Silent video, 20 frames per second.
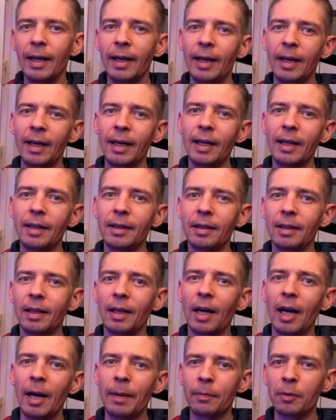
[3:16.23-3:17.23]
and
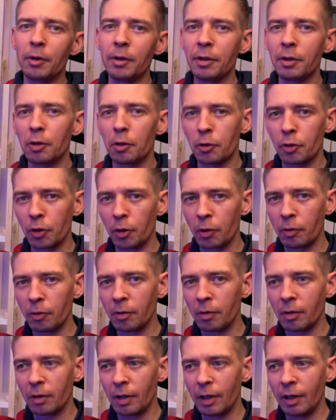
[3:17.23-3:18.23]
I'm going to show you